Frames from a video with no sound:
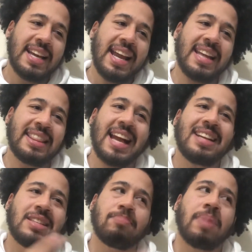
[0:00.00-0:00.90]
and
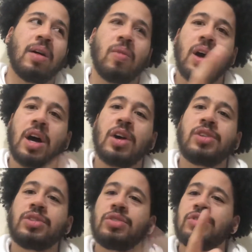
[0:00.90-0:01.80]
that's about
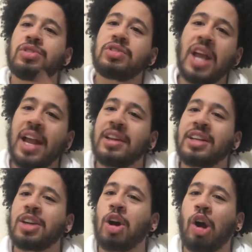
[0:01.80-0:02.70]

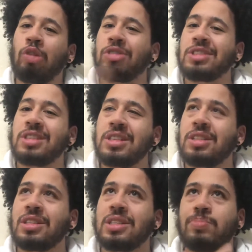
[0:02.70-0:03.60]
understanding our
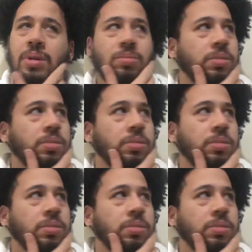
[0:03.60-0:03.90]
resistance. But